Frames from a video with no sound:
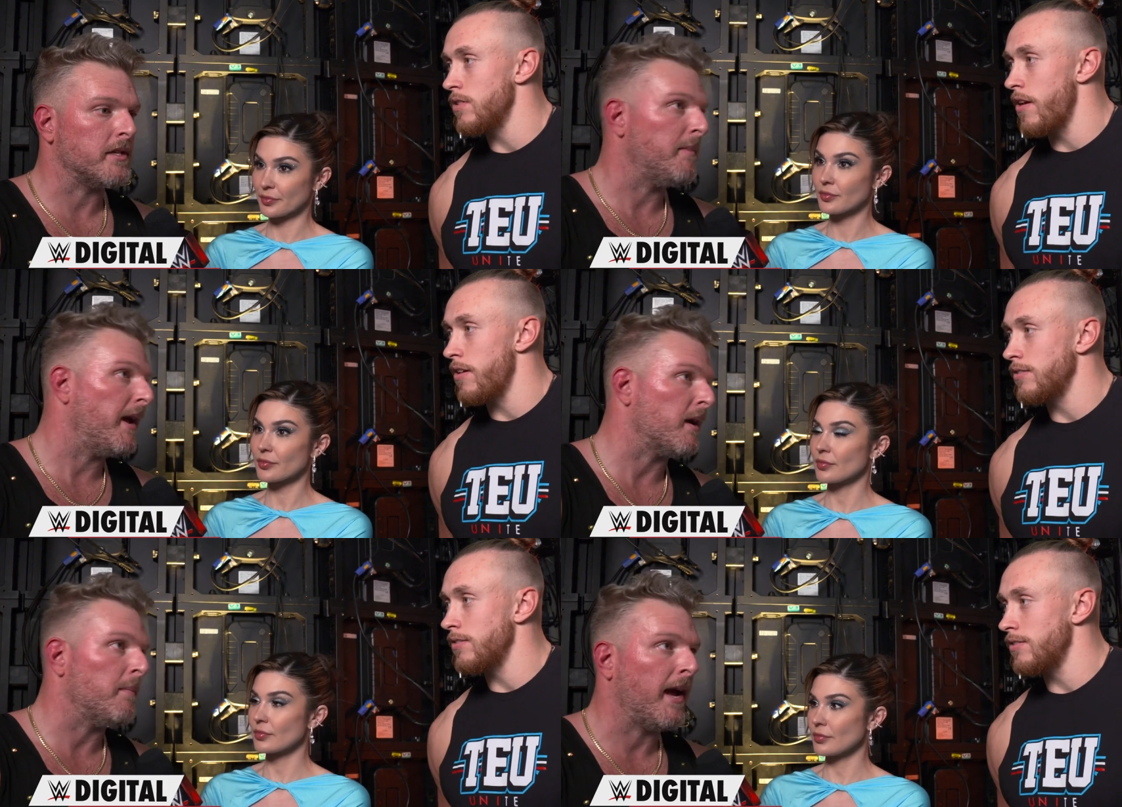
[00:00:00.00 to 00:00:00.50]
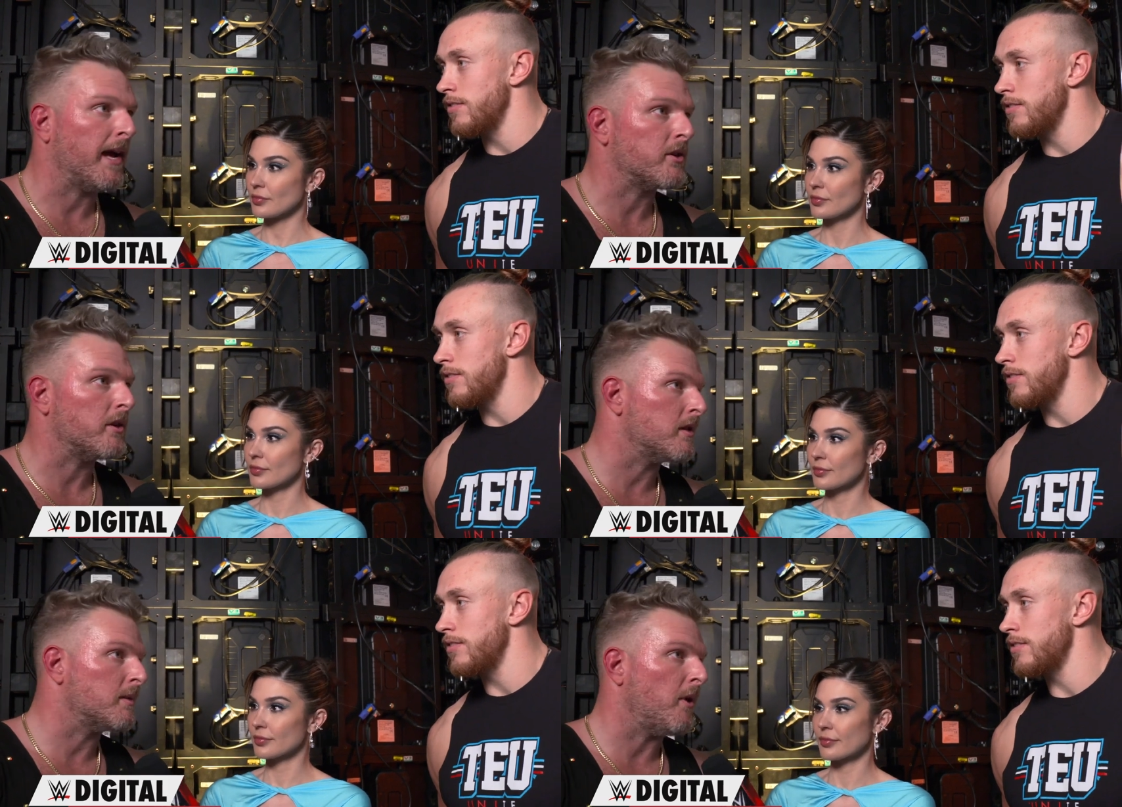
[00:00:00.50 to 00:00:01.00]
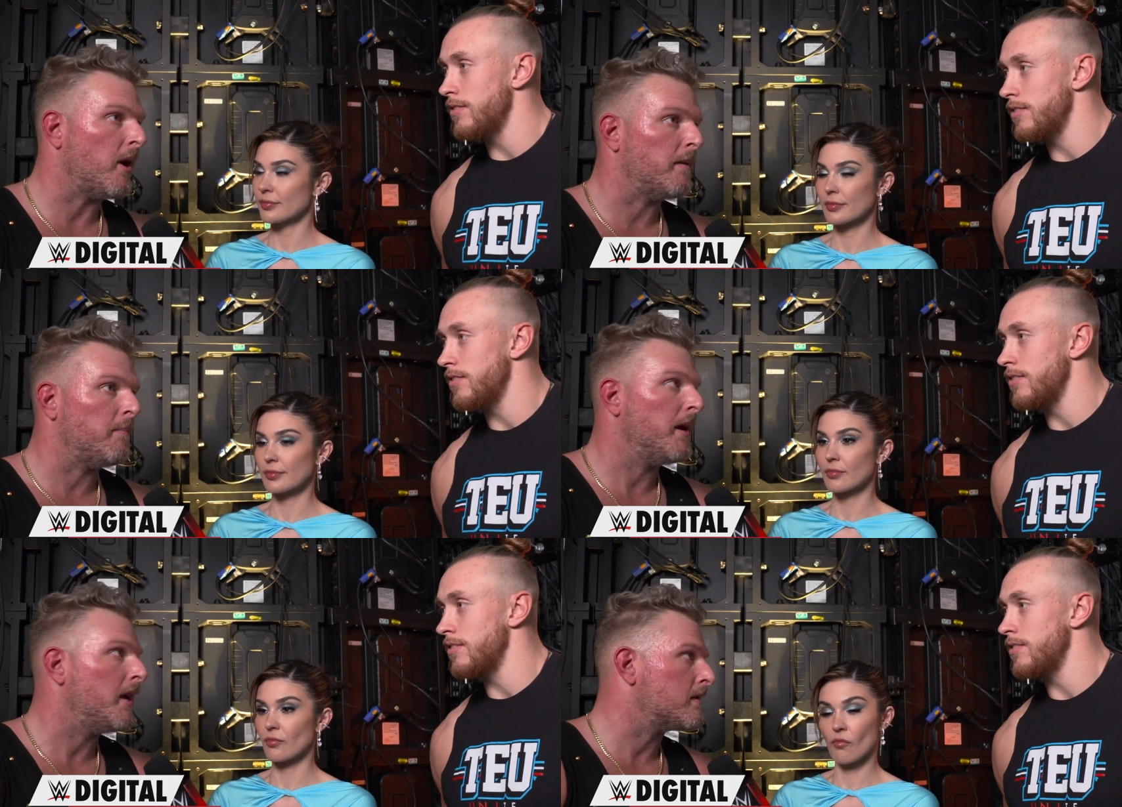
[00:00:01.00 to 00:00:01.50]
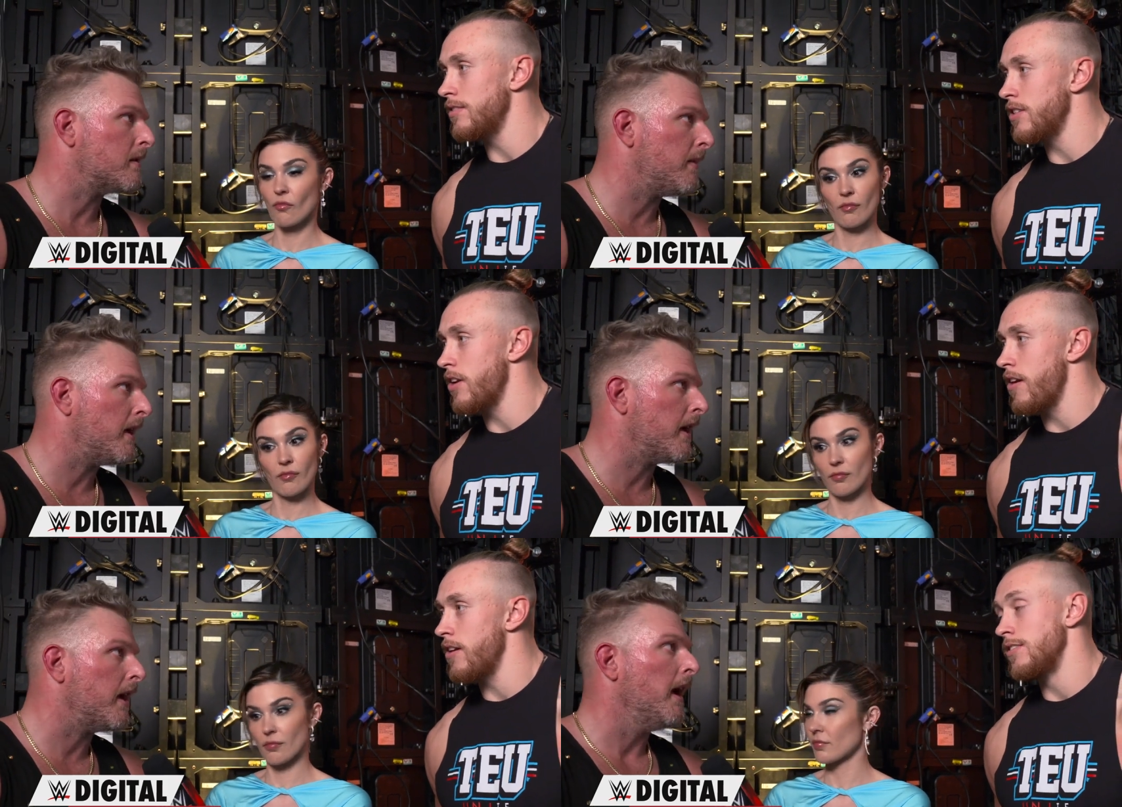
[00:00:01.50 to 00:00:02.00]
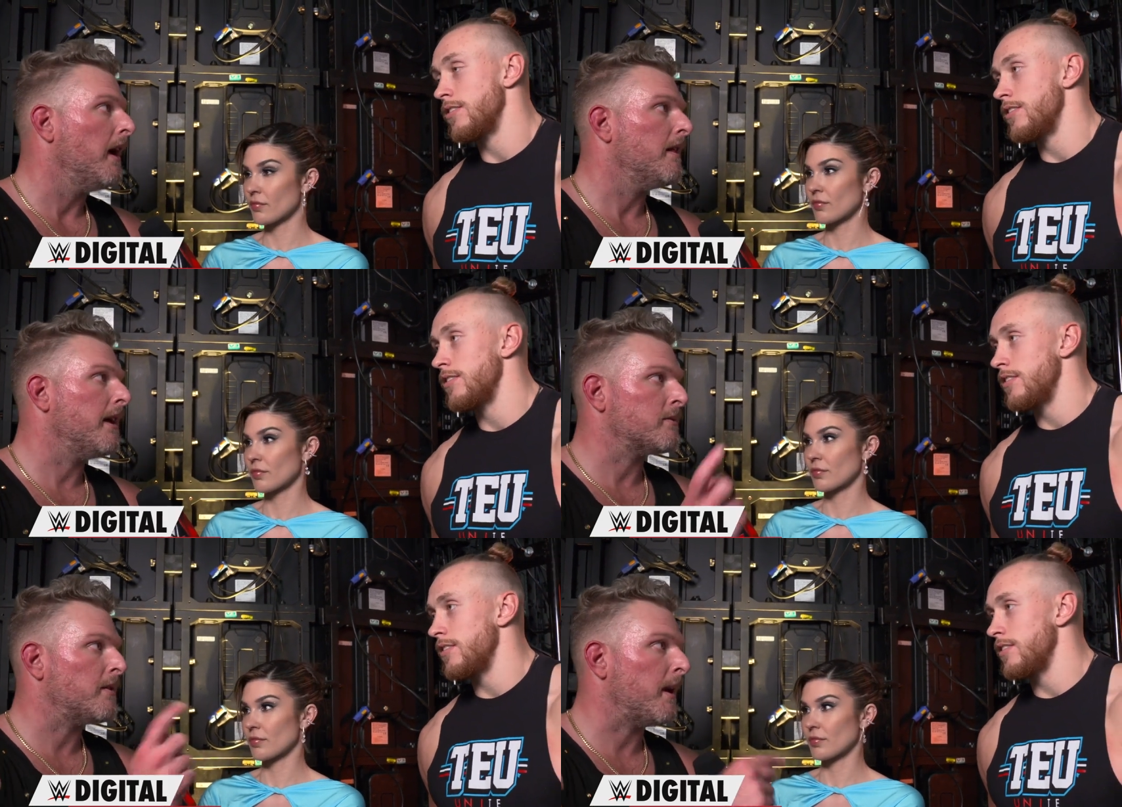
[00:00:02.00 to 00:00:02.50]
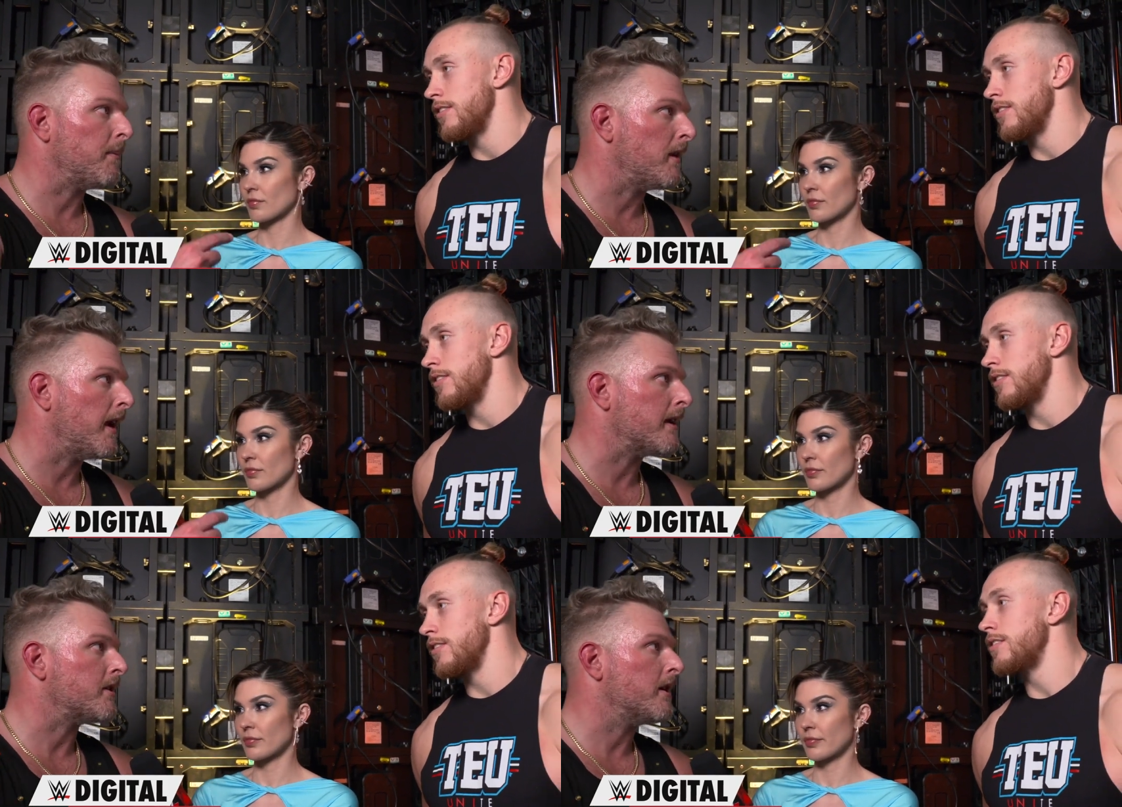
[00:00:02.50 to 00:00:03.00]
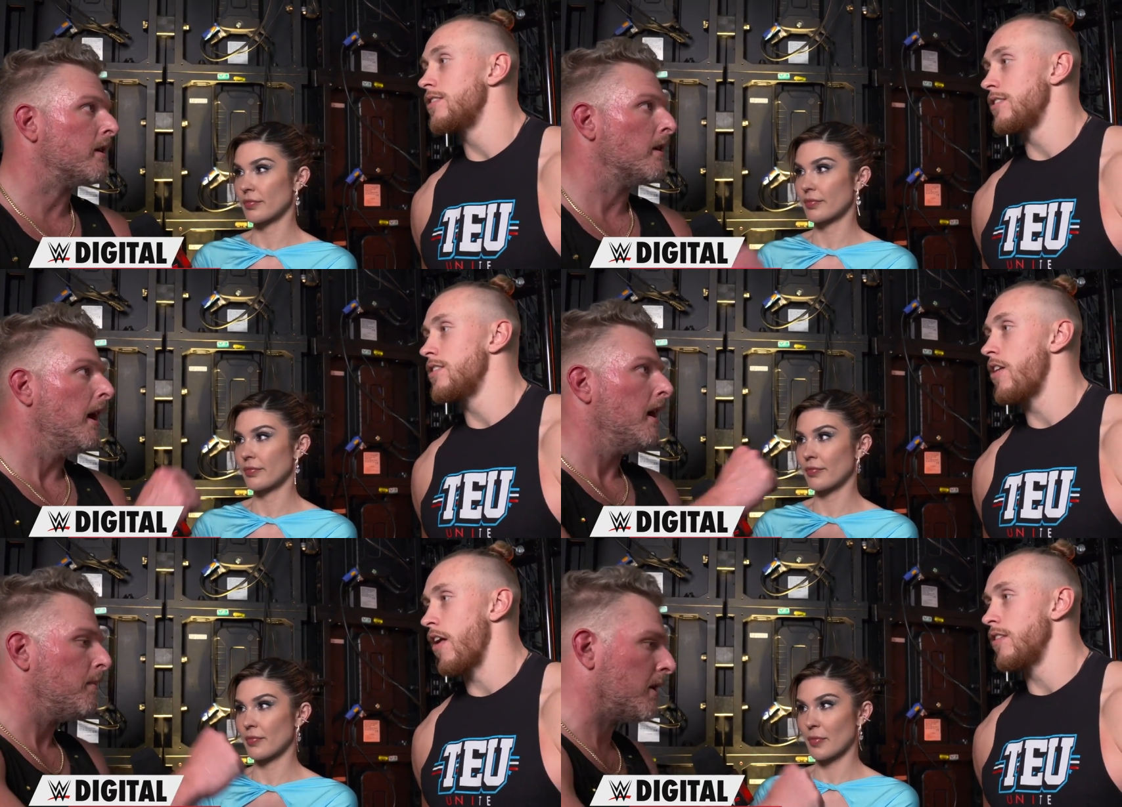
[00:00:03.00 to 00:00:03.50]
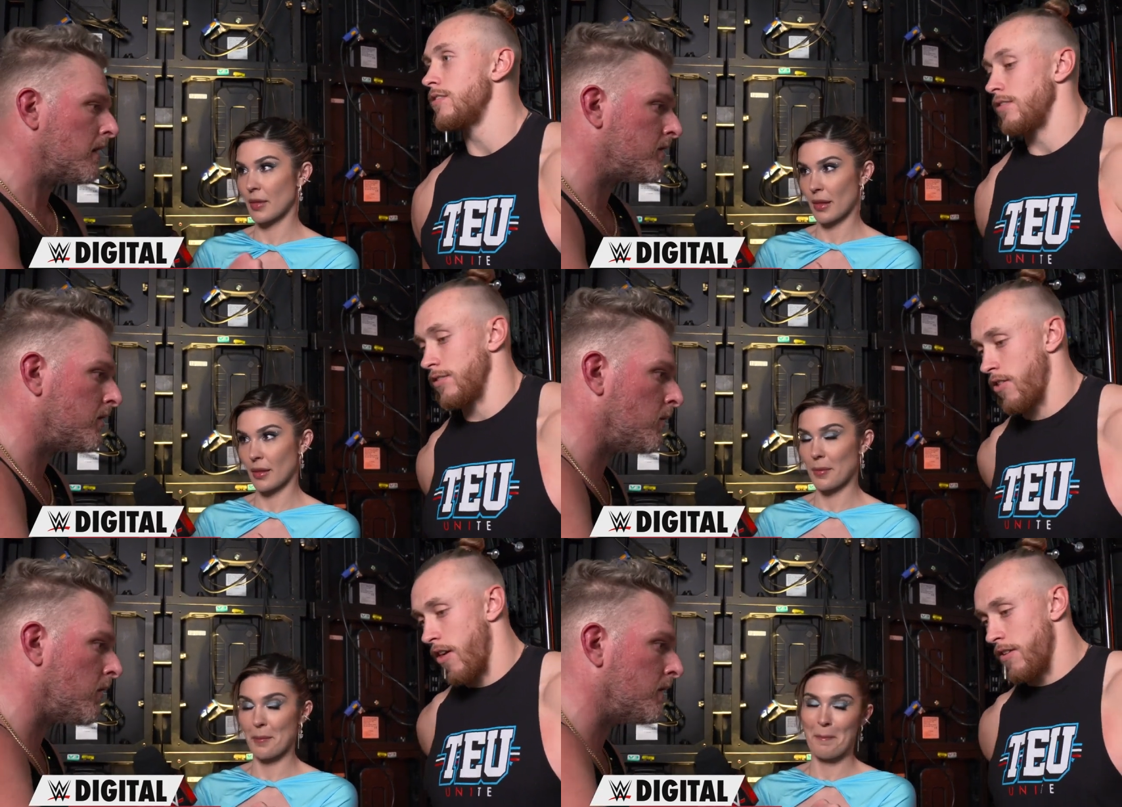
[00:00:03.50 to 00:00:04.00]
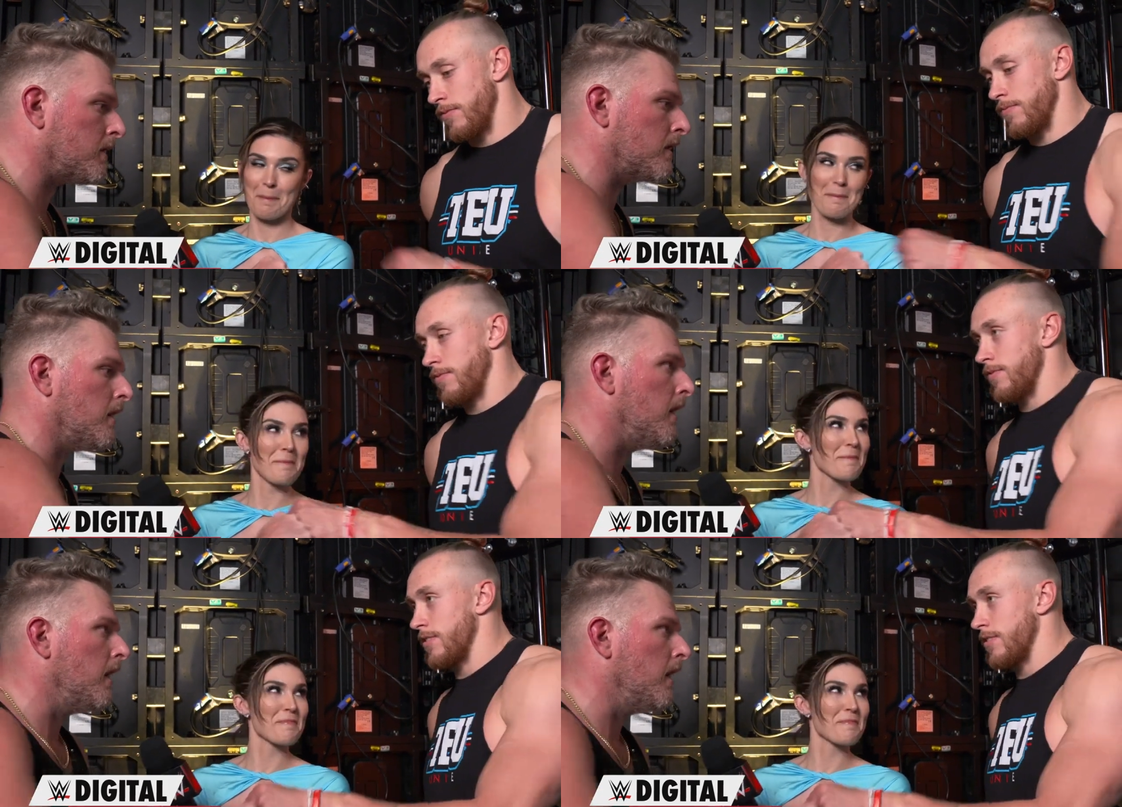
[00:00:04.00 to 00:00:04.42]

Speaker 1: just make a match on the spot and beat somebody. That's what happened last year because of George.